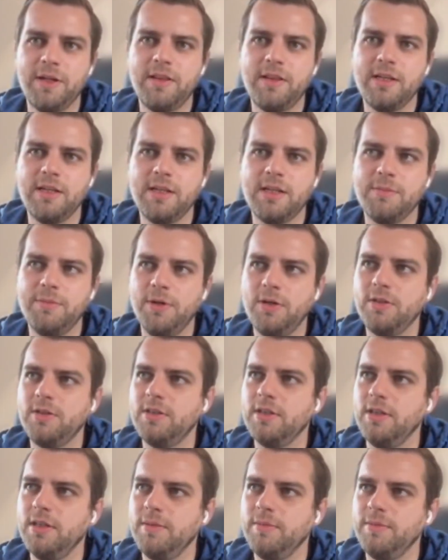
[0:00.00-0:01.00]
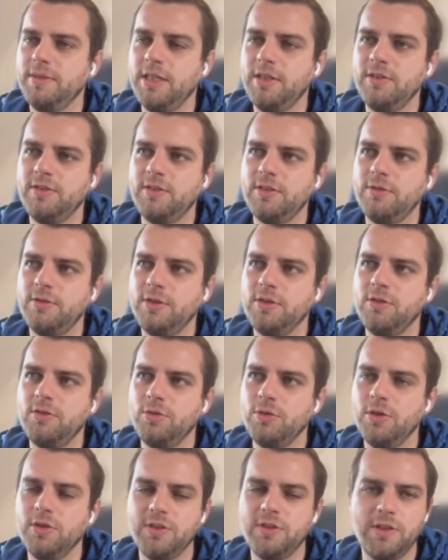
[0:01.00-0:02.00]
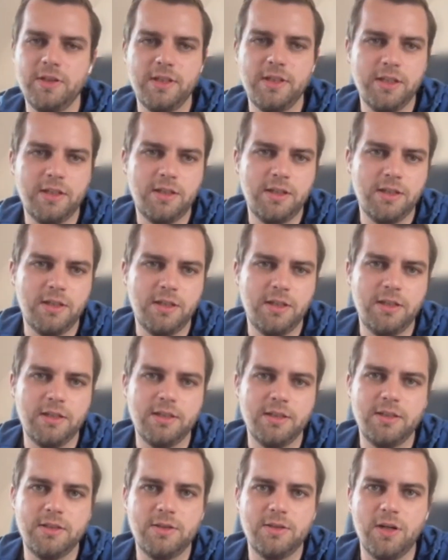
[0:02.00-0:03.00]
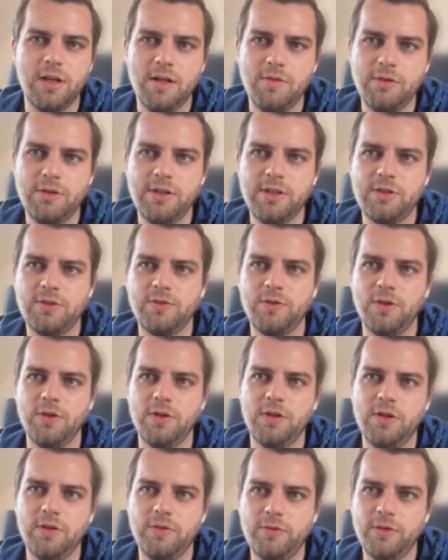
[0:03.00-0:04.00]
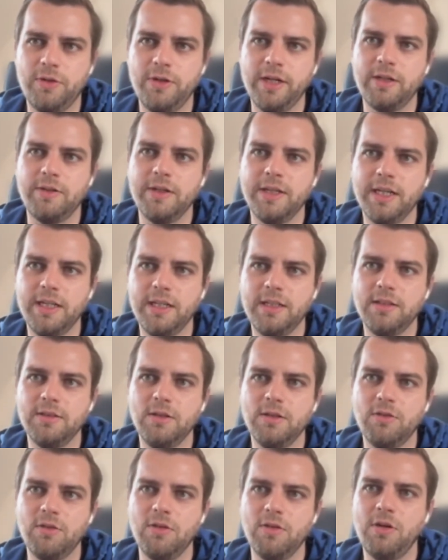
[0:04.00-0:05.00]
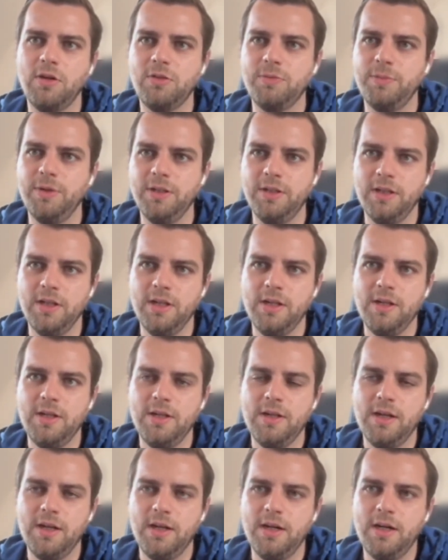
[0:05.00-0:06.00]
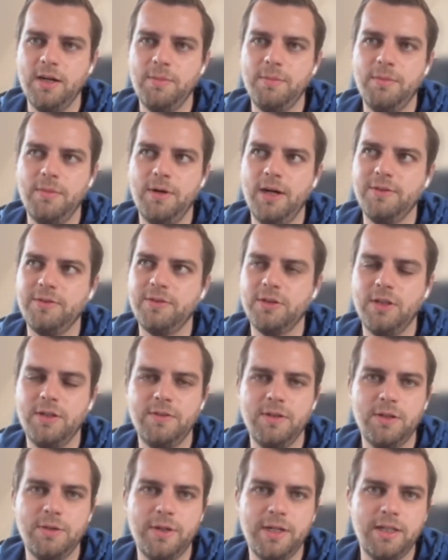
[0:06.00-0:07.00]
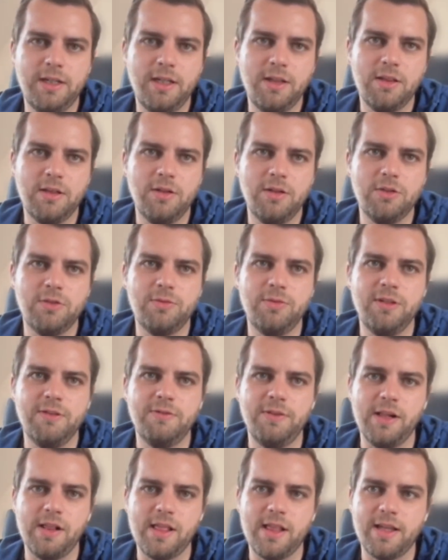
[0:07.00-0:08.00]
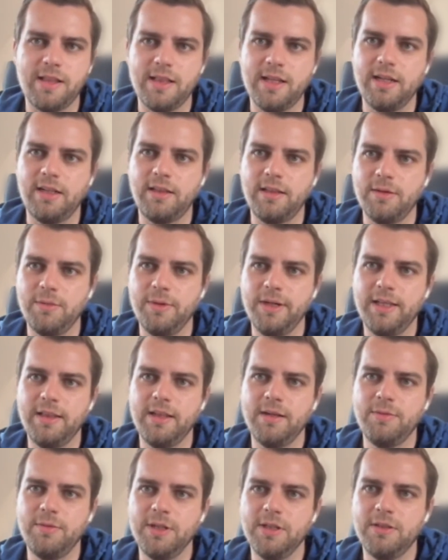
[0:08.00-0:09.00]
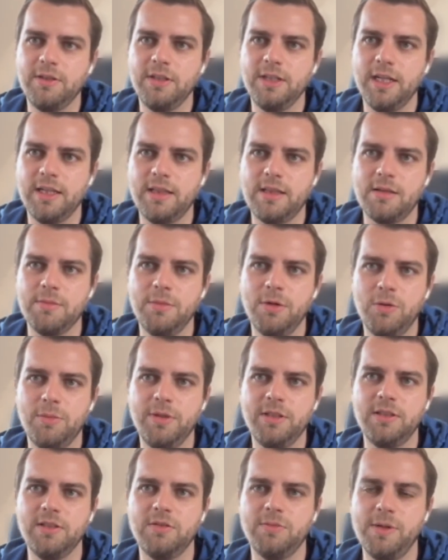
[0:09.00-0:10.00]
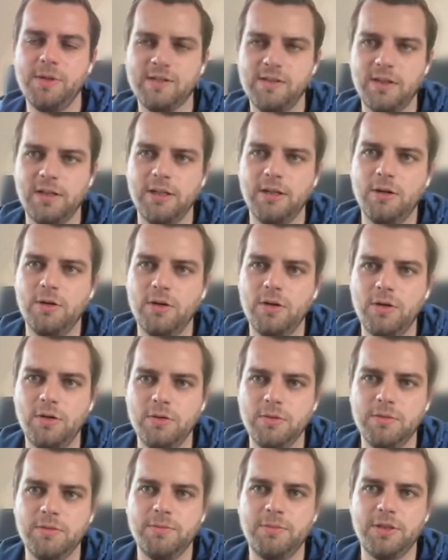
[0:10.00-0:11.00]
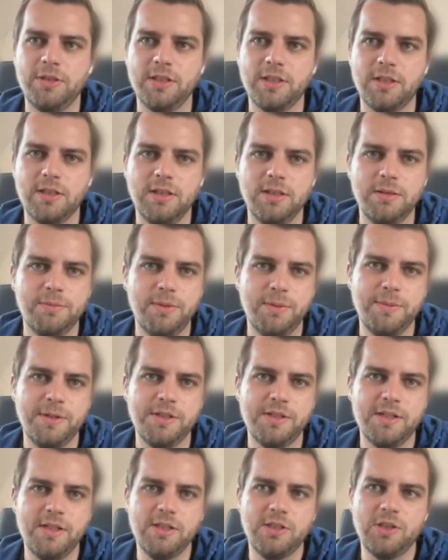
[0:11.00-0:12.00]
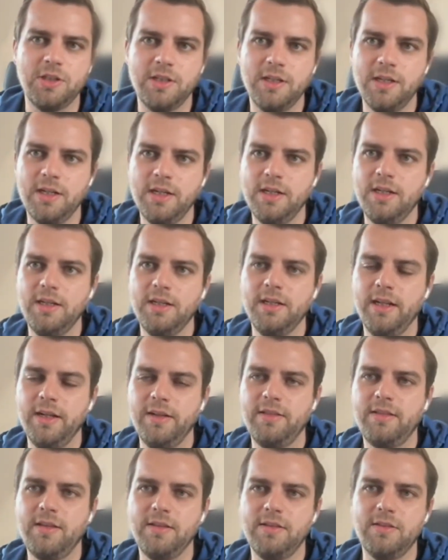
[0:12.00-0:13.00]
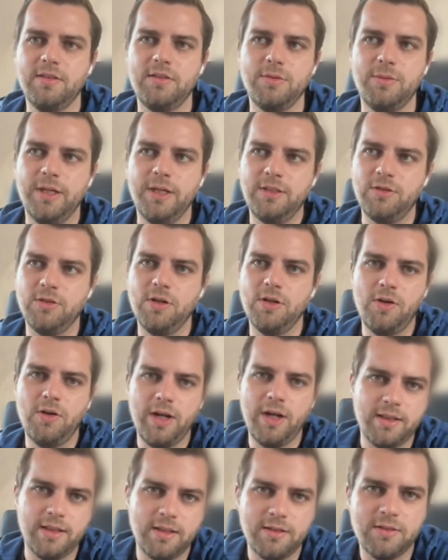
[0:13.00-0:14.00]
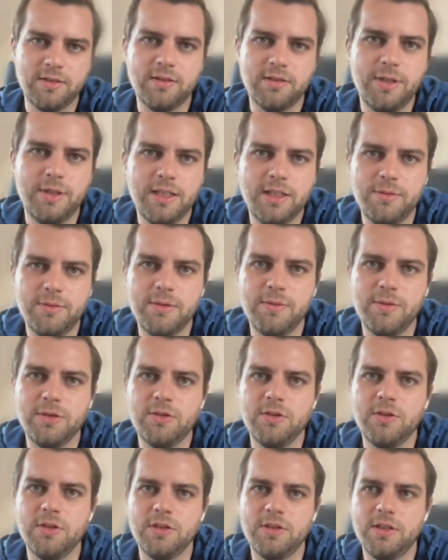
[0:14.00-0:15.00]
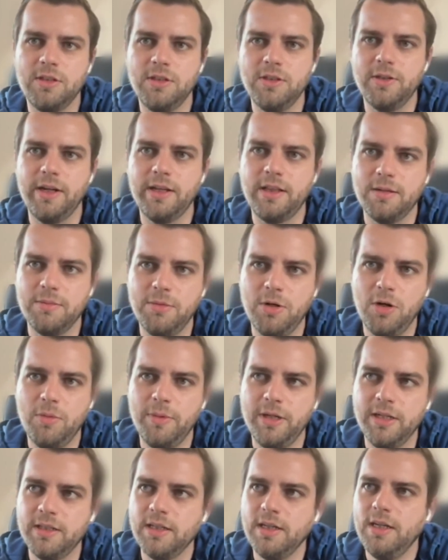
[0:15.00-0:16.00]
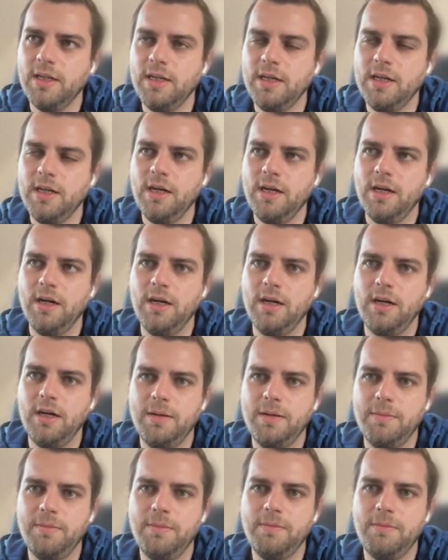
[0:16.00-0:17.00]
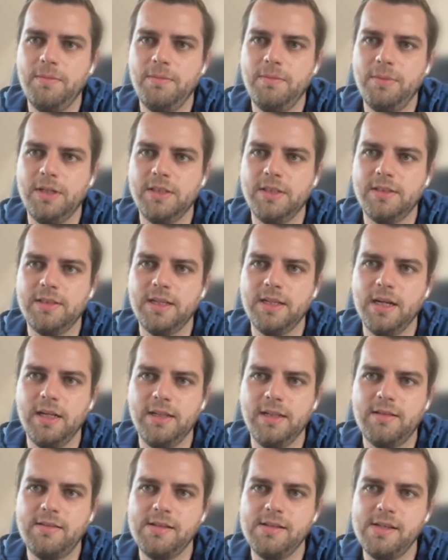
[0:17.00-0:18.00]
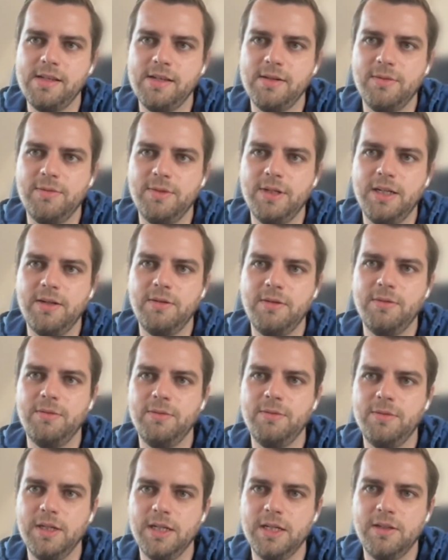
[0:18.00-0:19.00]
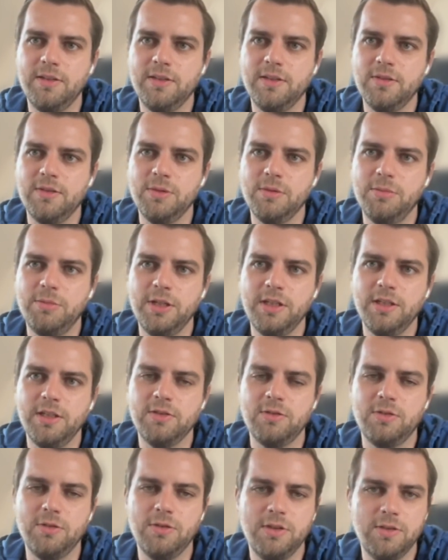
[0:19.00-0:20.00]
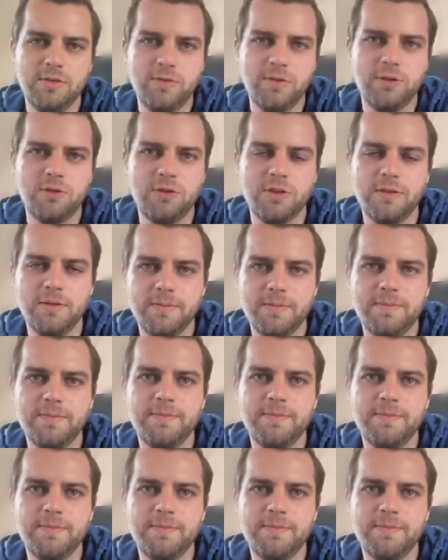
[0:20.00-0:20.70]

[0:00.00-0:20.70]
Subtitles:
been thinking about there's different tools out there that you could leverage for aggregating those logs, but after evaluating those, we felt like that the way that we are doing it at the moment is basically our own particular implementation, that this is the way to go and this is the way that we want to continue at the moment. Let's see where this will bring us to in the future.